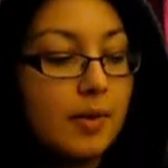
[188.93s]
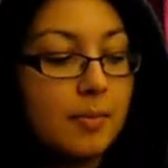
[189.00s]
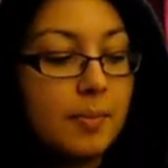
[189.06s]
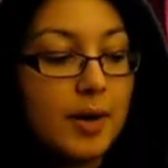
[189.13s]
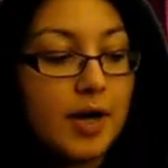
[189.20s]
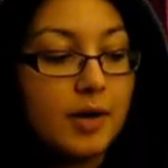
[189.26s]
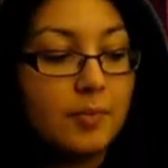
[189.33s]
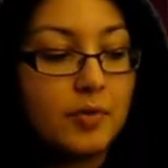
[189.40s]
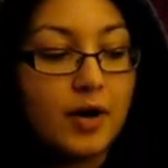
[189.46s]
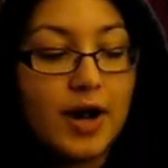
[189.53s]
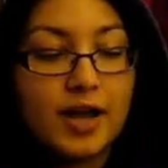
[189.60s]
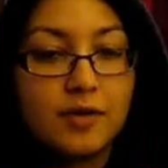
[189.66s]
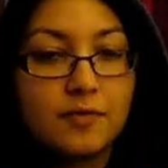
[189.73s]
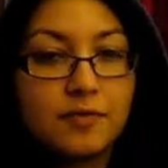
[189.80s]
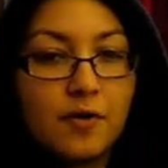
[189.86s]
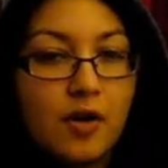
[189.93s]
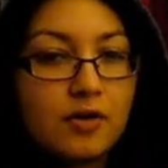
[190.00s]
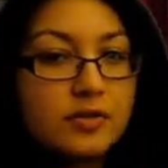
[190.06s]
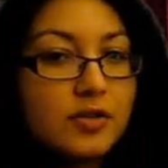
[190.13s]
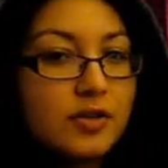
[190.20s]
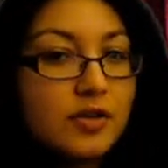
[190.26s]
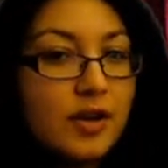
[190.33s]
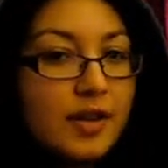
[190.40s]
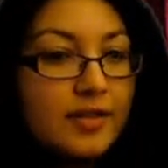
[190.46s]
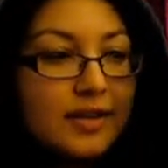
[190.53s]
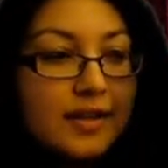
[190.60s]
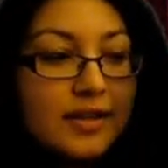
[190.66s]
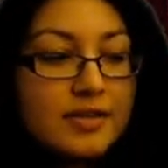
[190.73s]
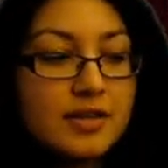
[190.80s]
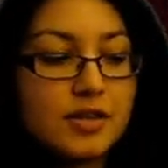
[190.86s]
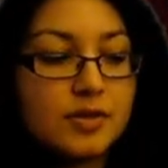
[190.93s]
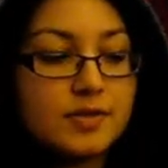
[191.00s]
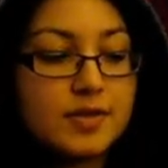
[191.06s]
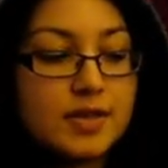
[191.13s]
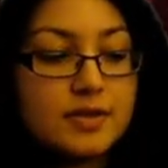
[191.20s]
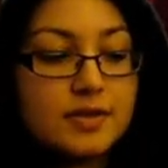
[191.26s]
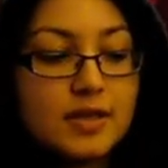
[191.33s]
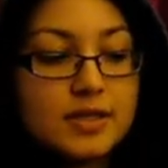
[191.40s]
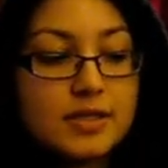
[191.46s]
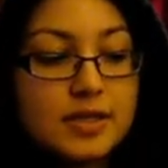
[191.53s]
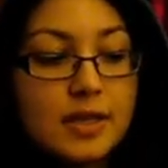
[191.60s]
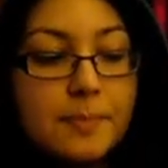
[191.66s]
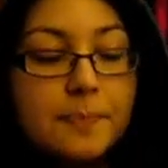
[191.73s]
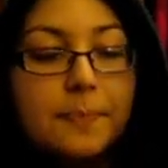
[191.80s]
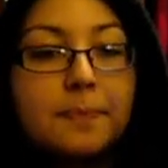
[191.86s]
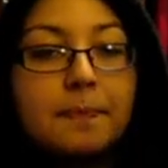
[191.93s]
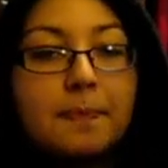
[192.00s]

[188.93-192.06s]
by Brian Faulkner. I think that's how you say his last name.